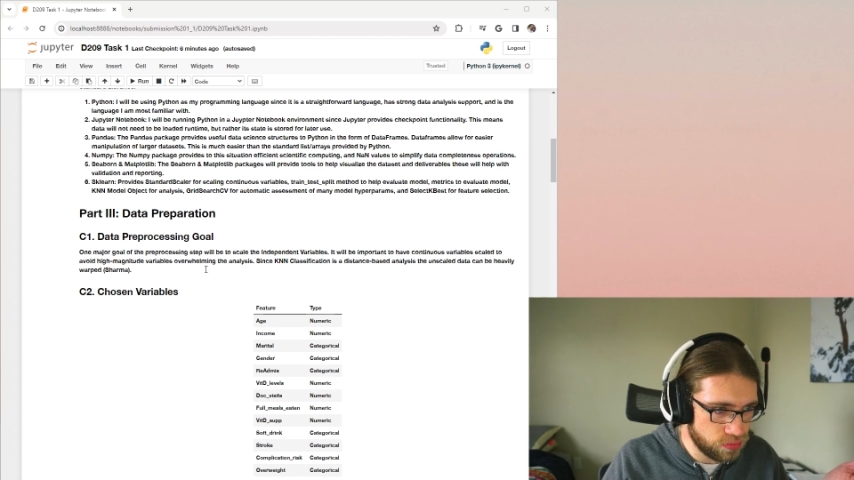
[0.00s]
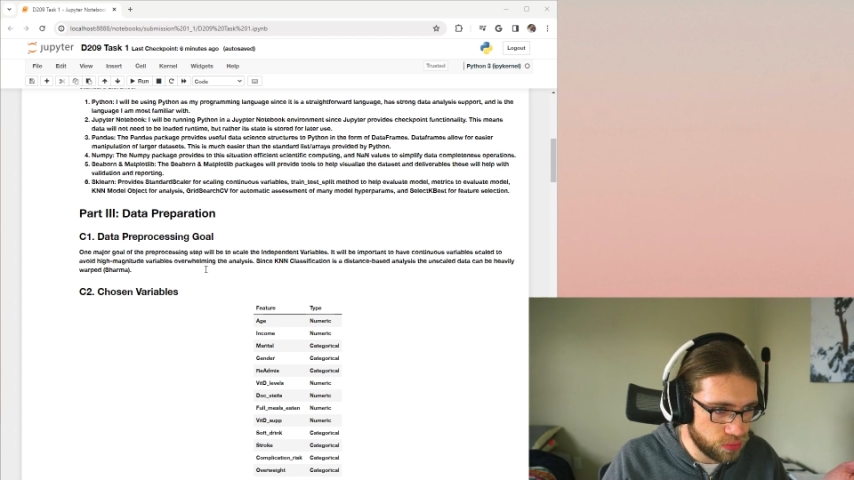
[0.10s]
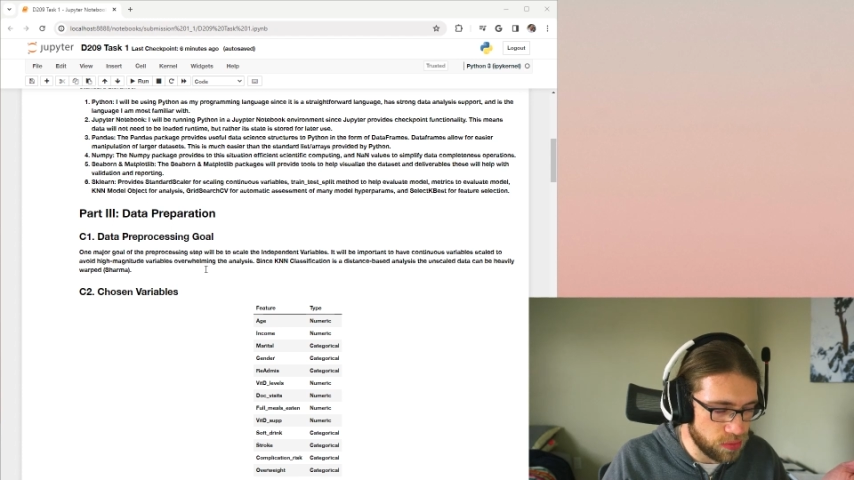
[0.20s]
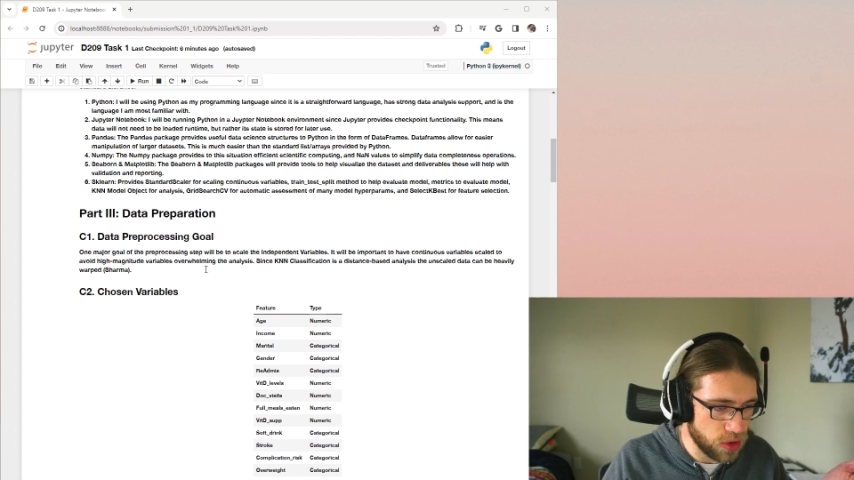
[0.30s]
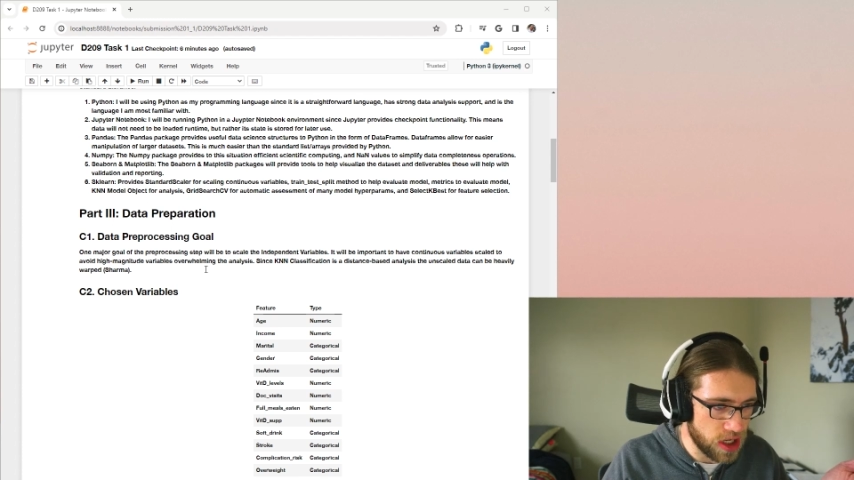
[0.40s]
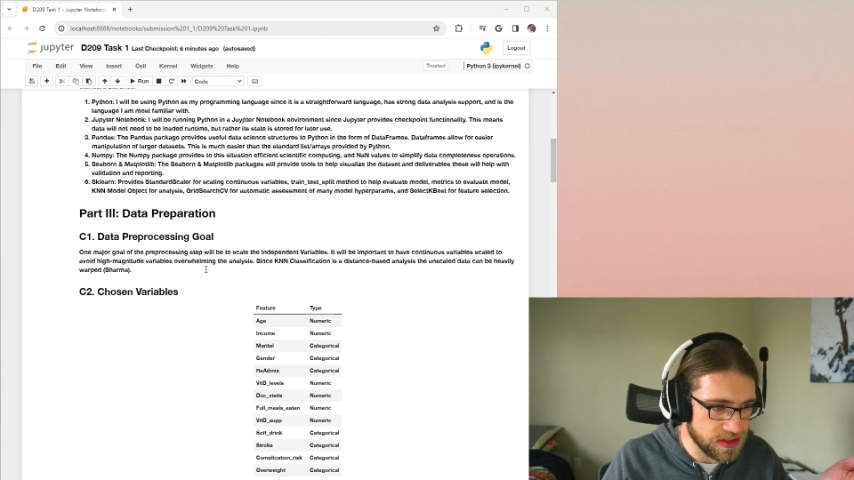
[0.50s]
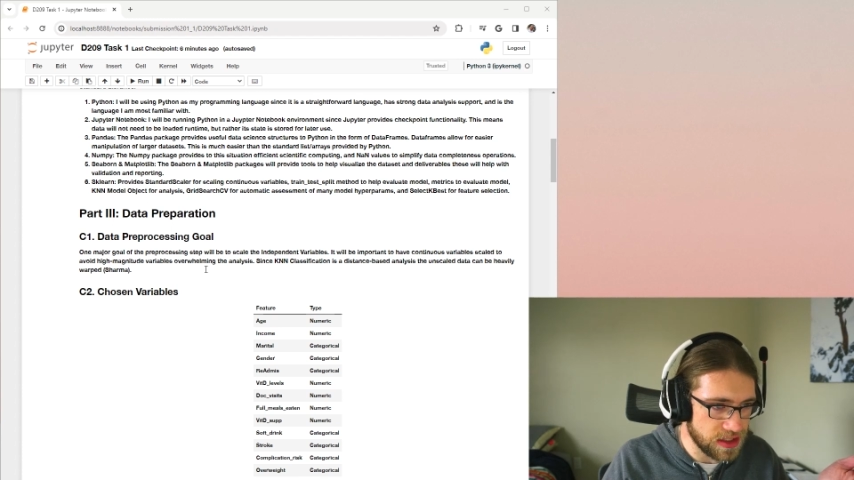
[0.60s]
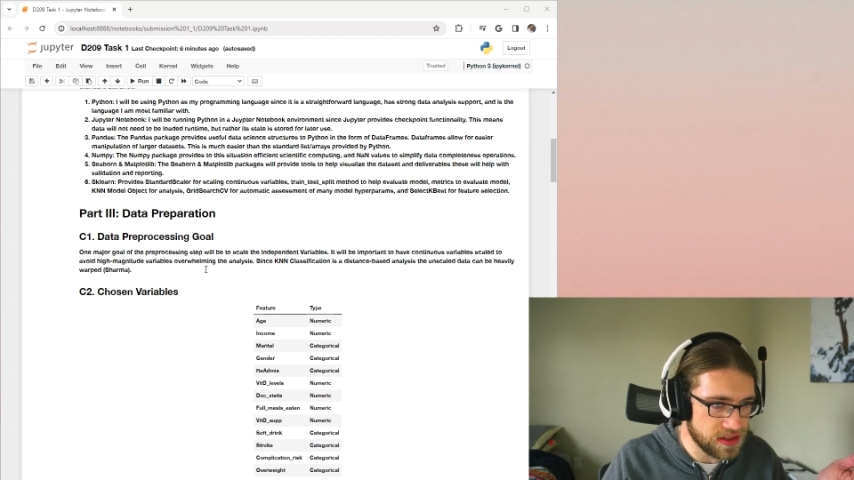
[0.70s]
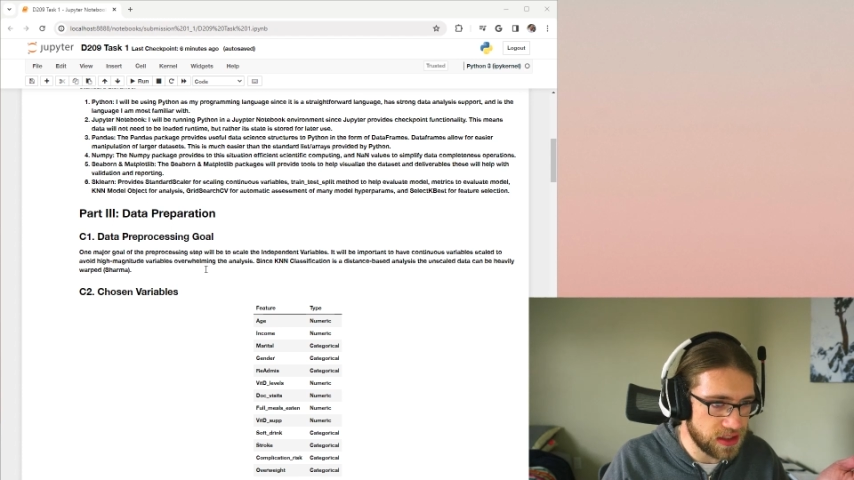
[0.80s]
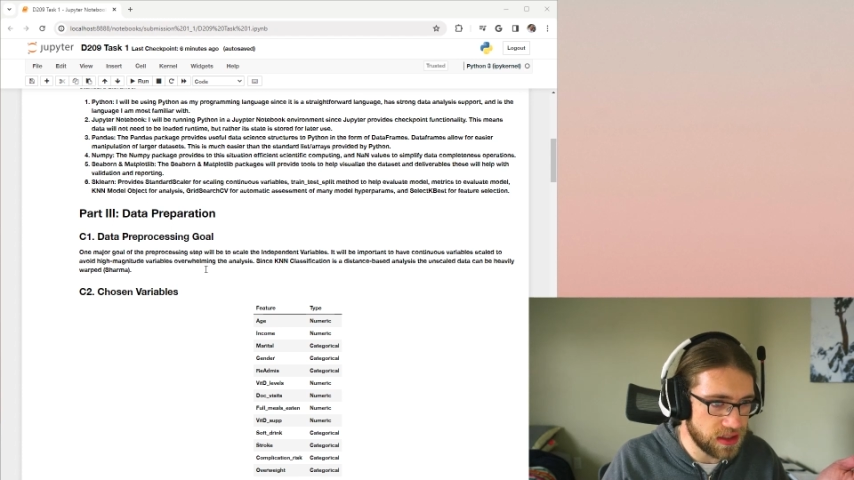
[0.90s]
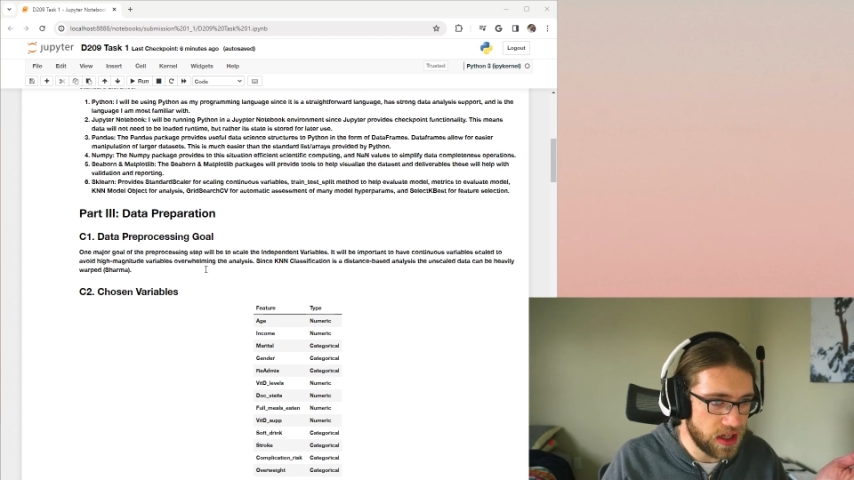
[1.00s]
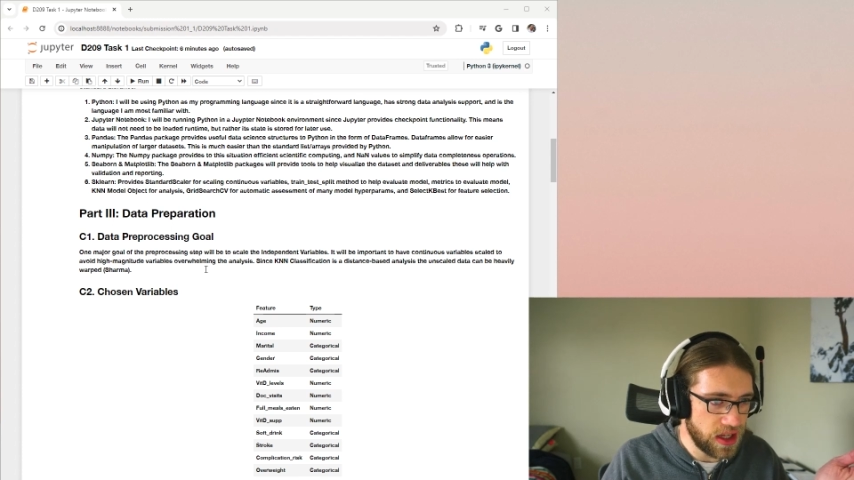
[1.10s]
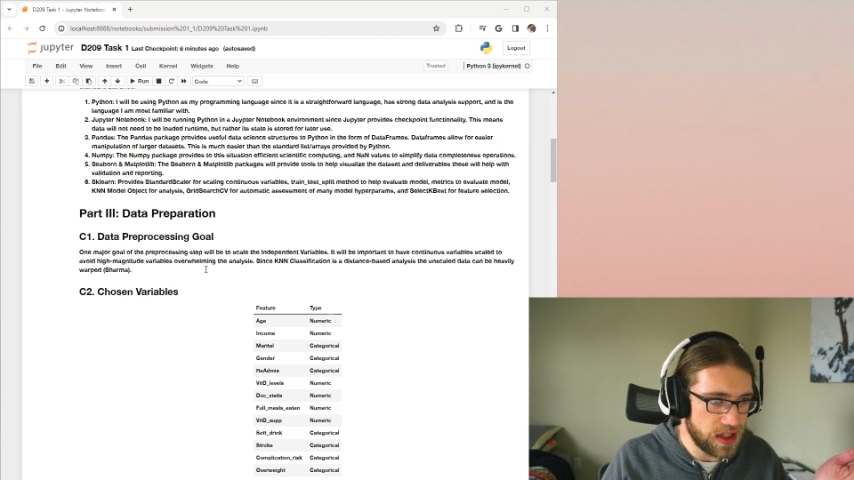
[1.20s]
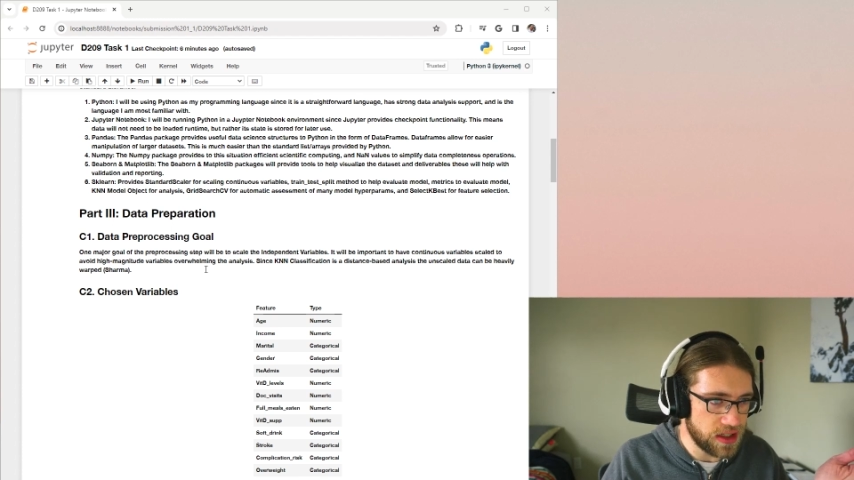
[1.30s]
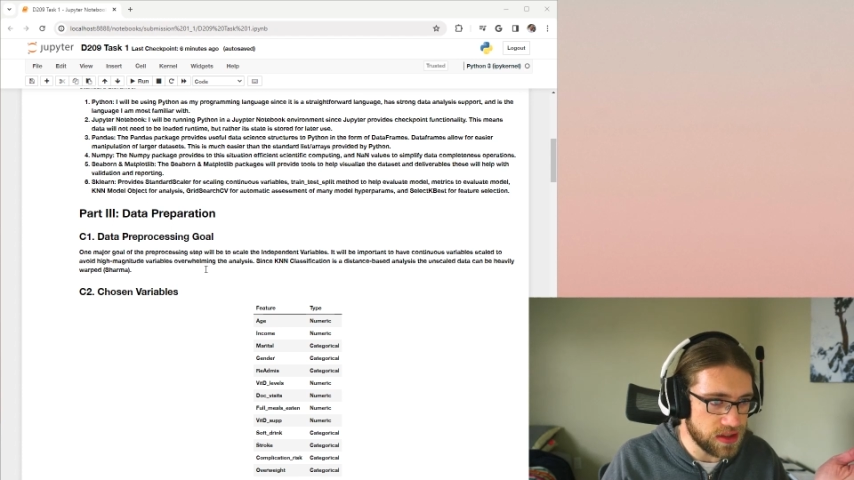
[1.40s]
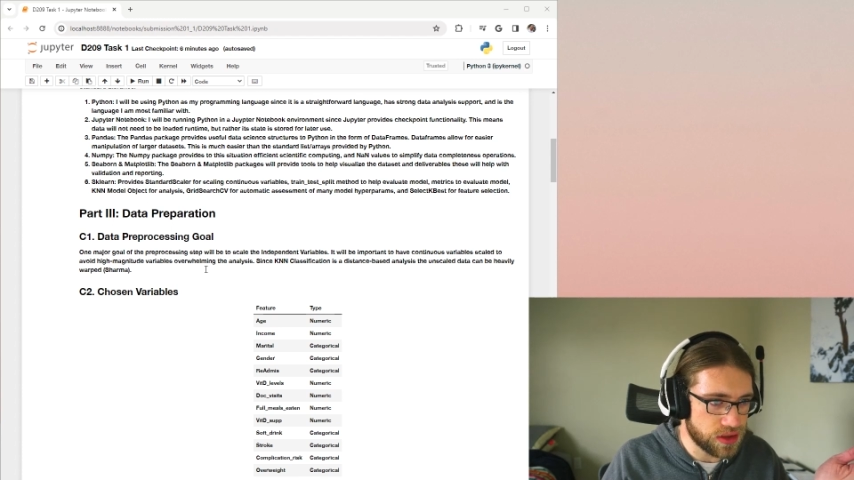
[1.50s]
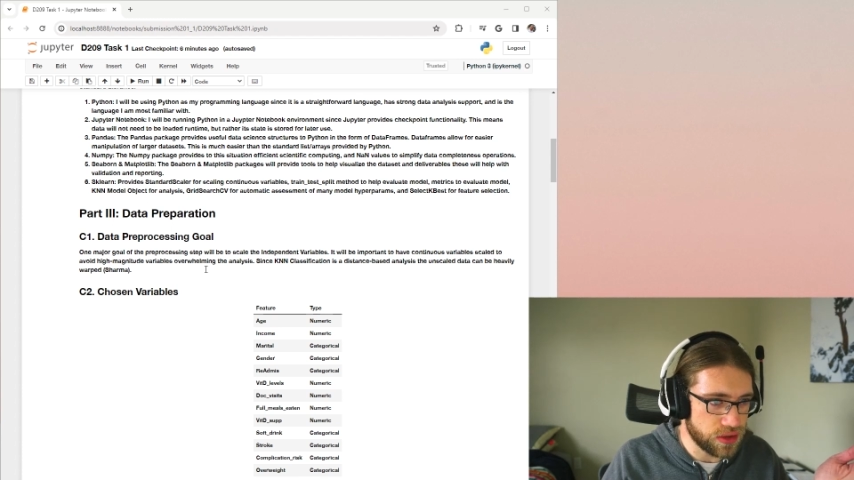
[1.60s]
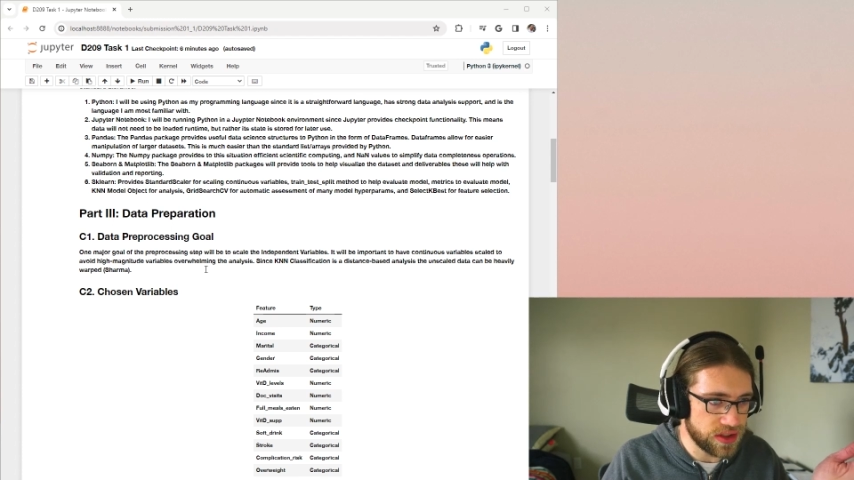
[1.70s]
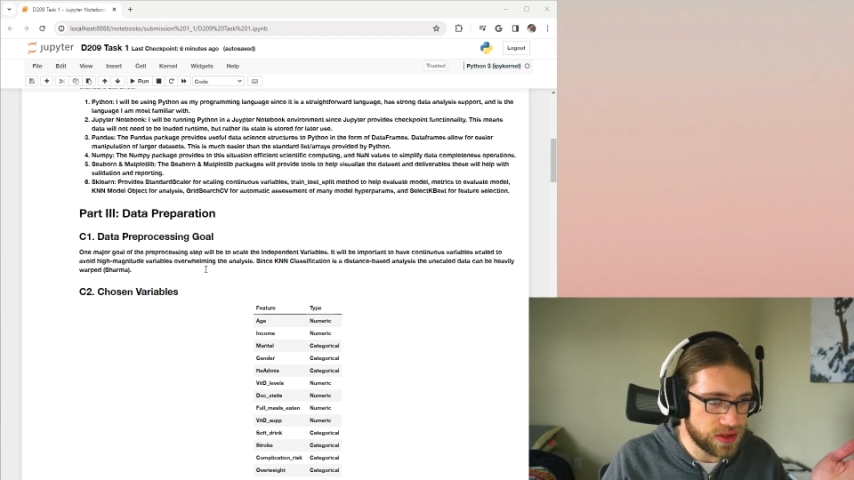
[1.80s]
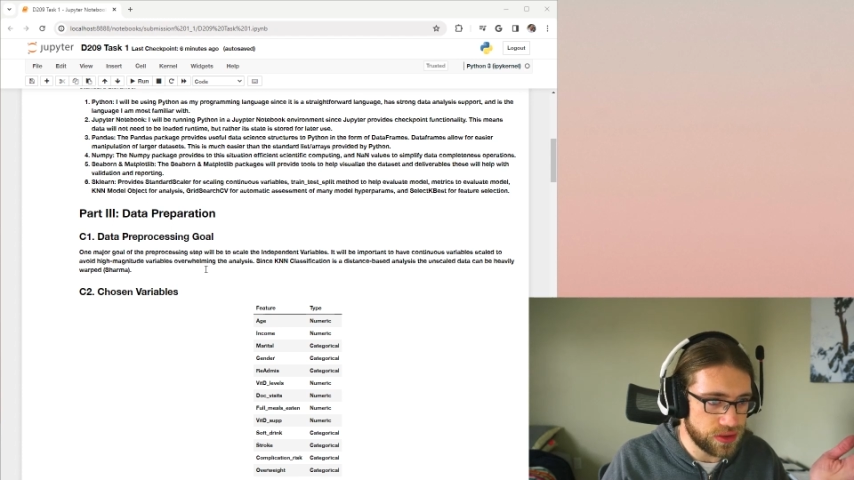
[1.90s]
pre-processing is
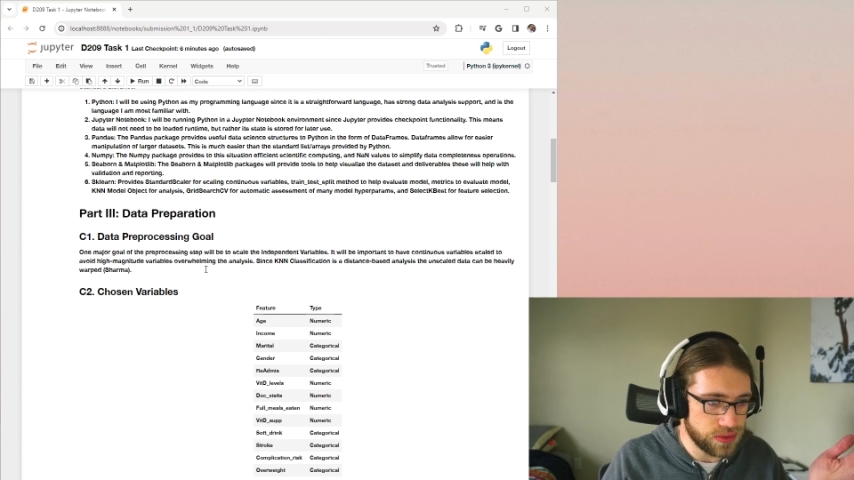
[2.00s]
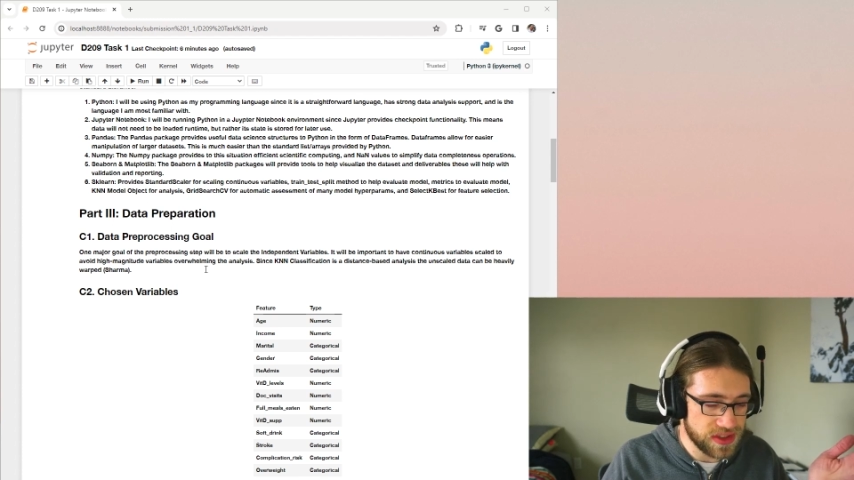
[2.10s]
going to